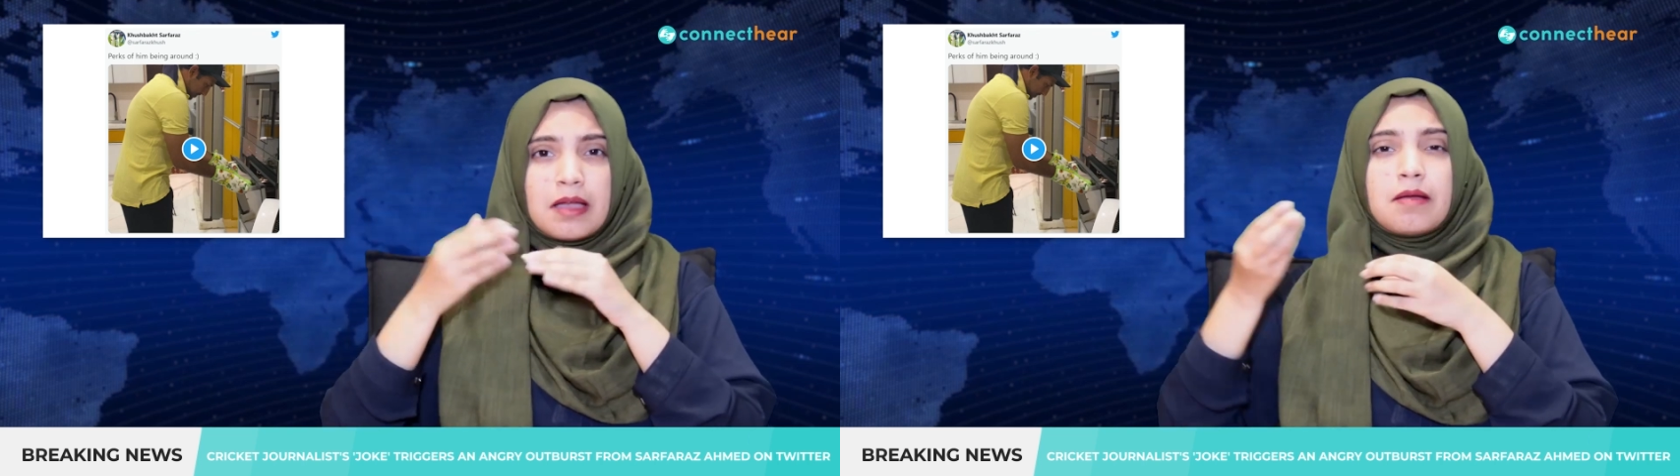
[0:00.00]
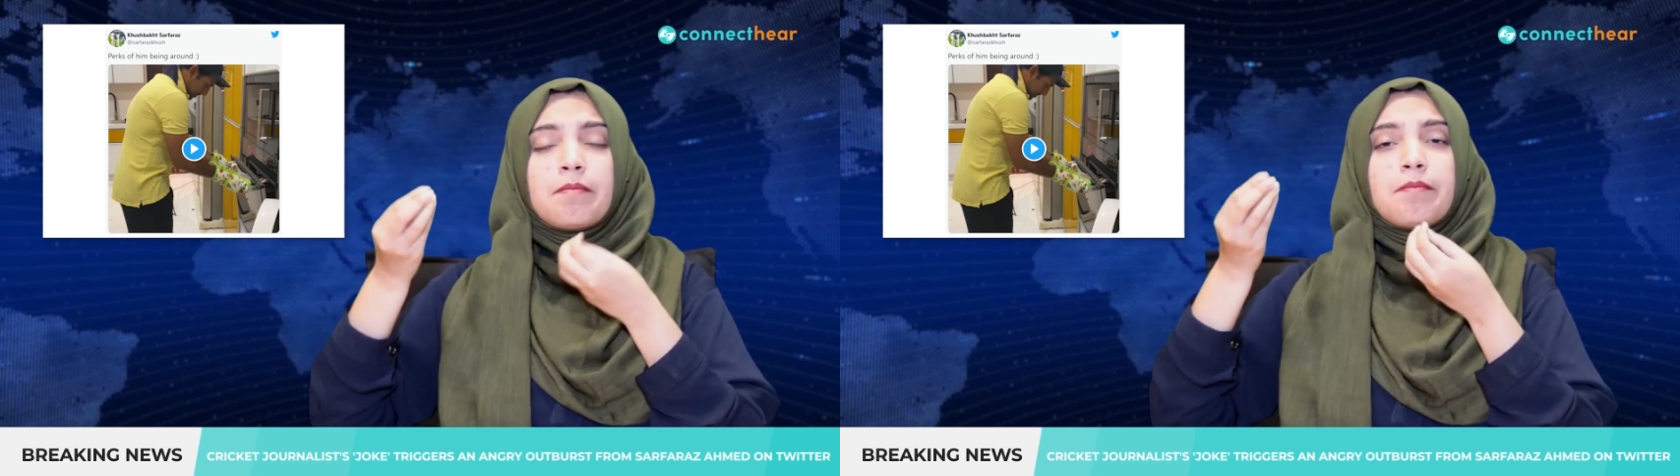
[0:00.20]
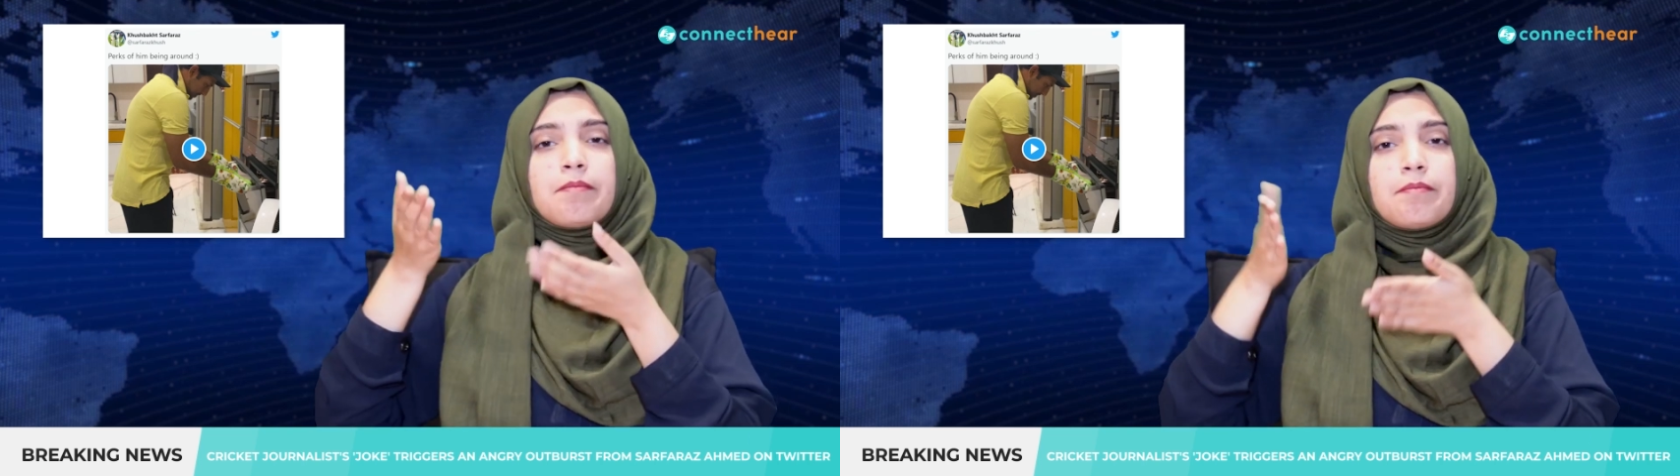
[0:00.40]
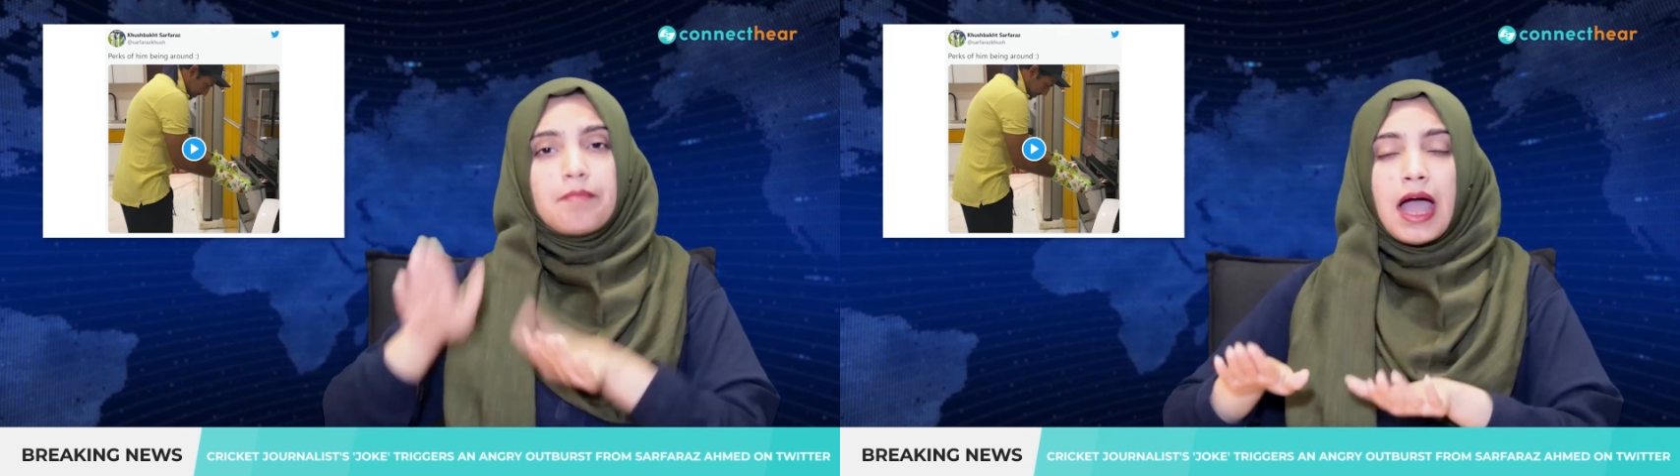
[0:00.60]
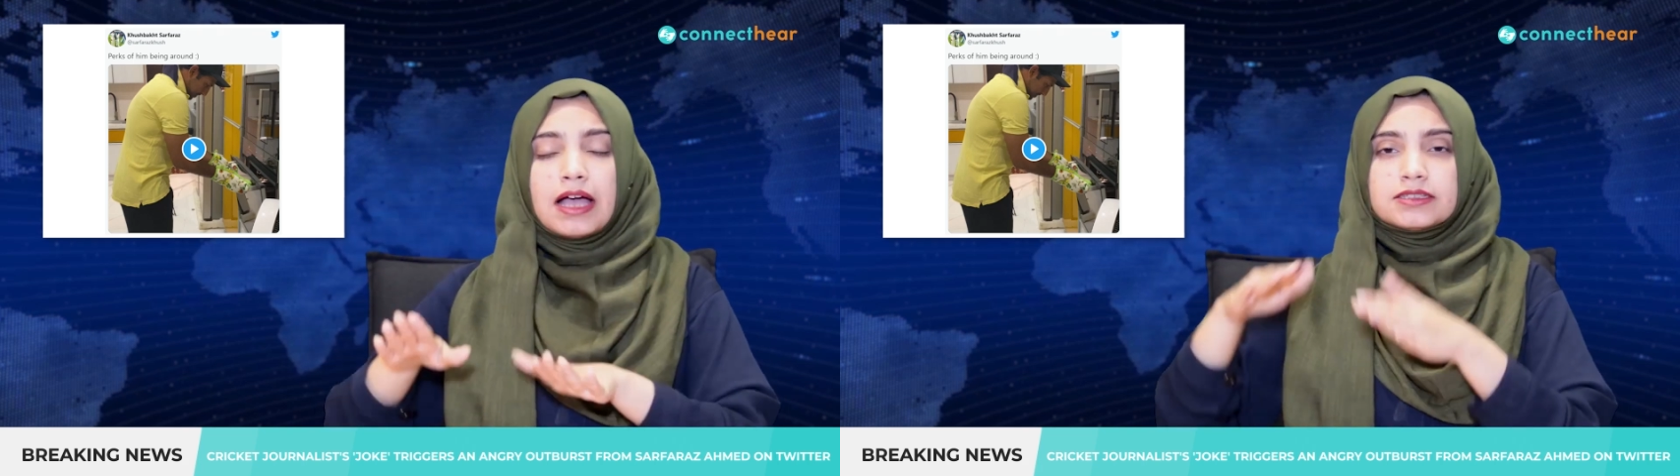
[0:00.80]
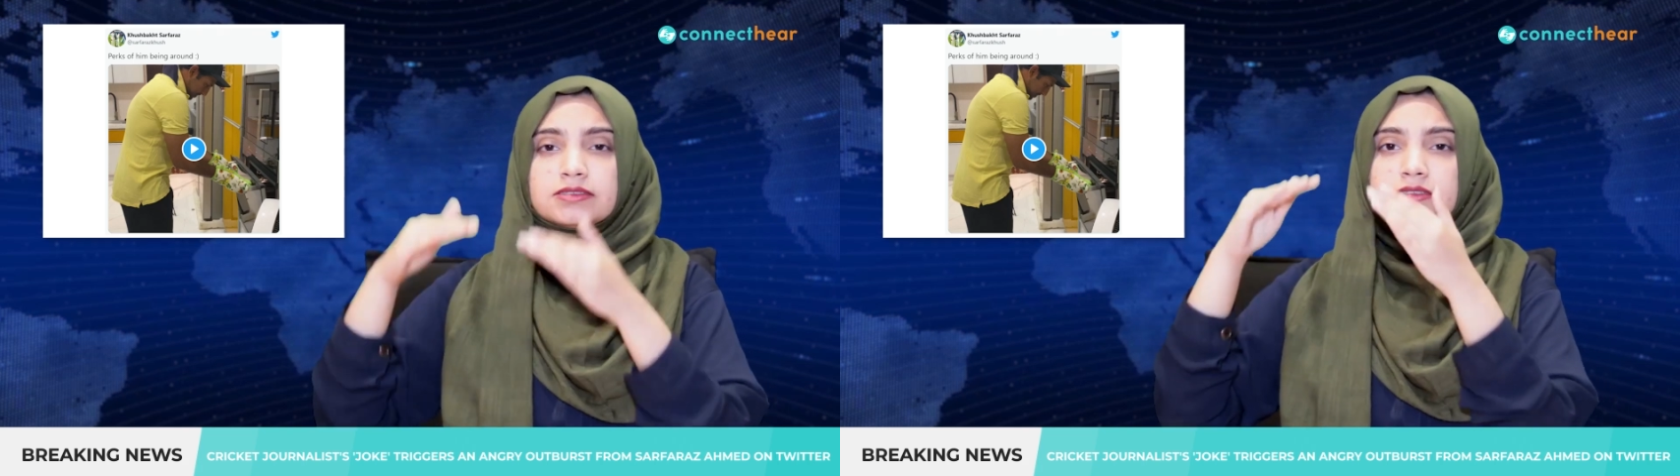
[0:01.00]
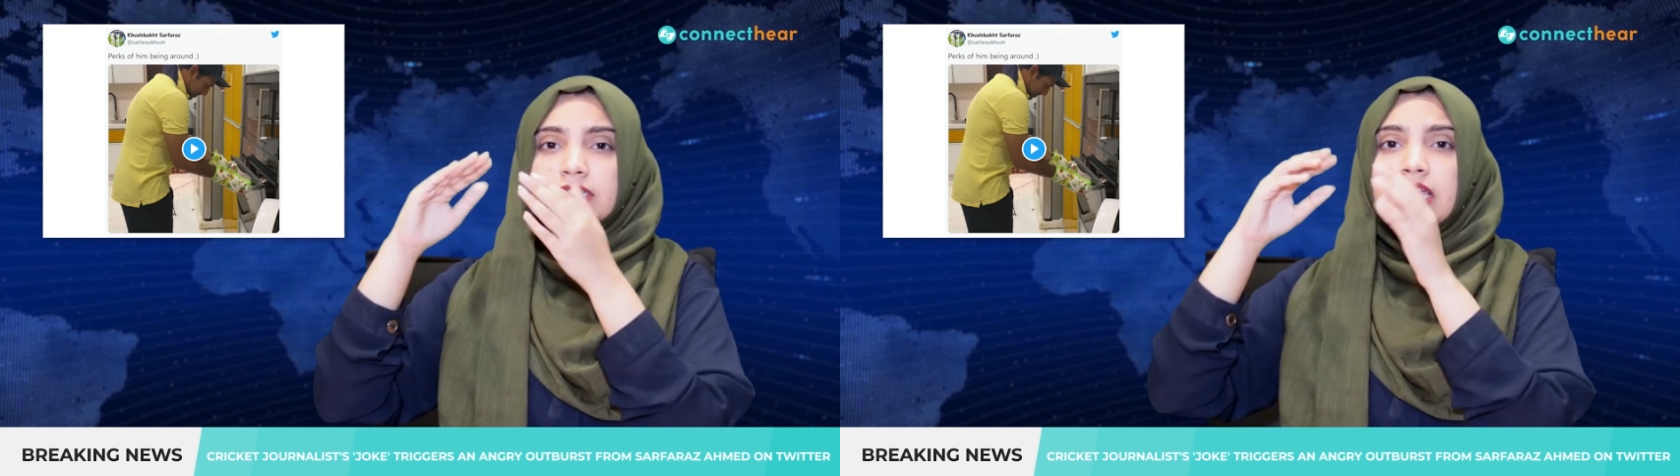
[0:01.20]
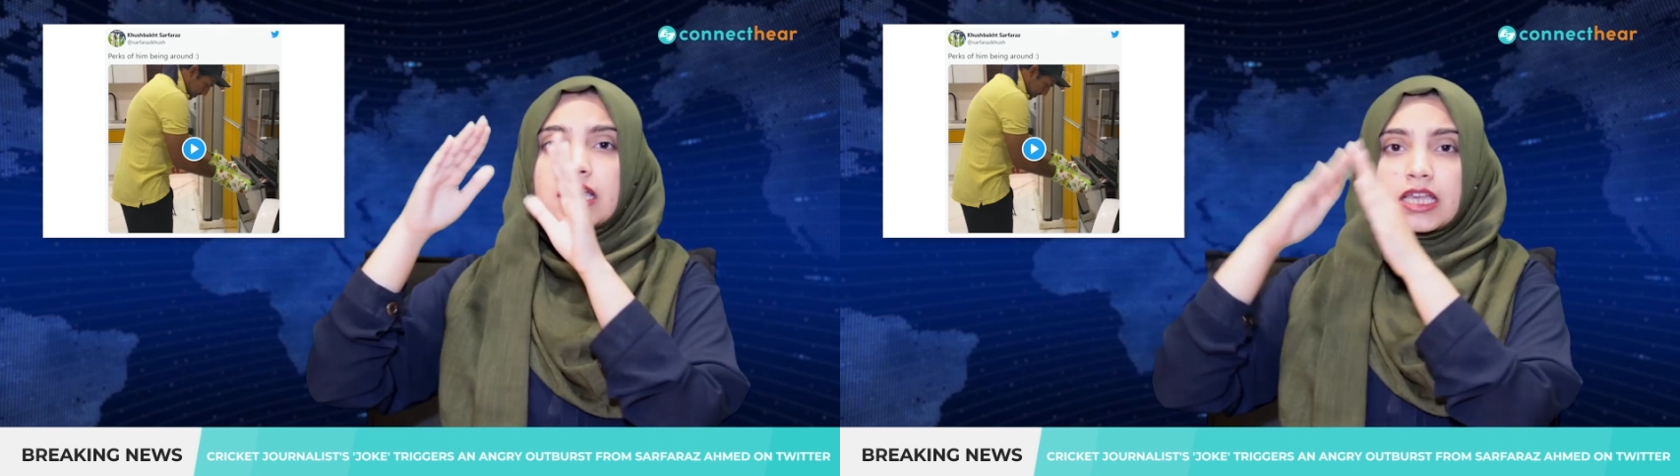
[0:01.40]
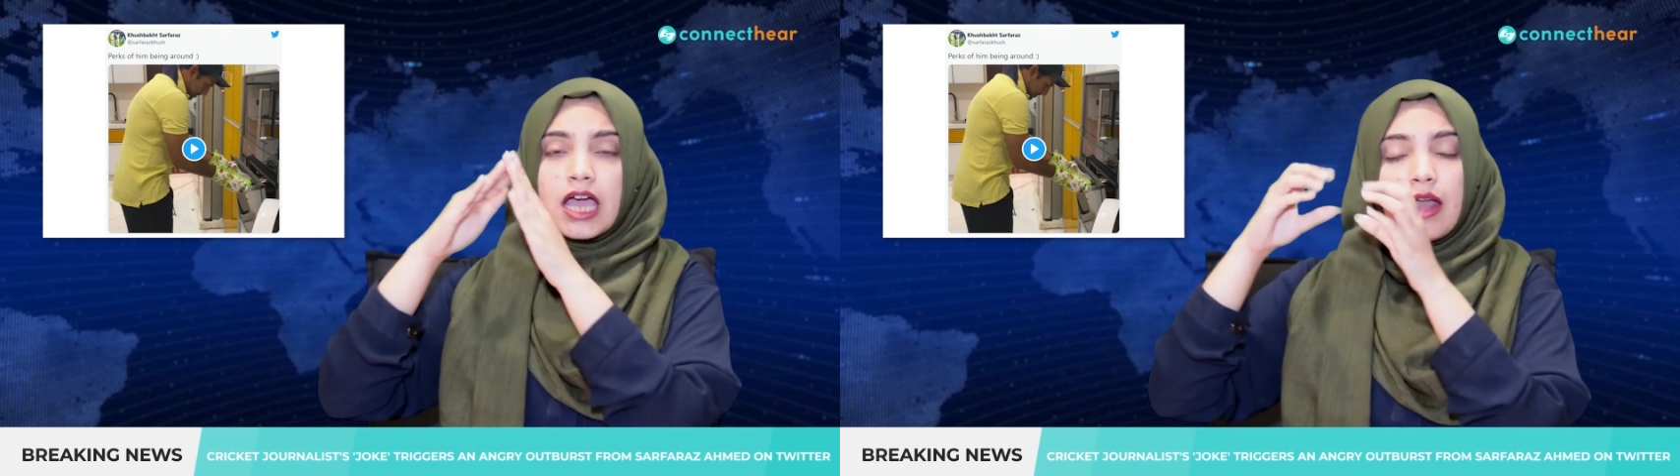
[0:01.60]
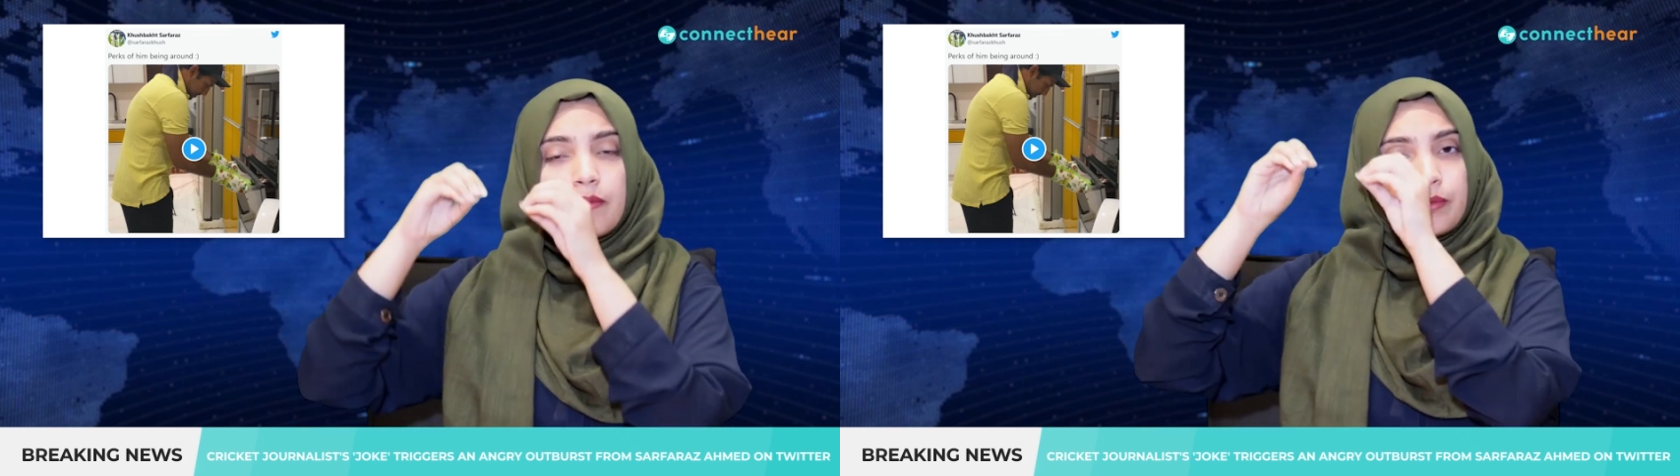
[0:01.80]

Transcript: Khan choked in his tweet.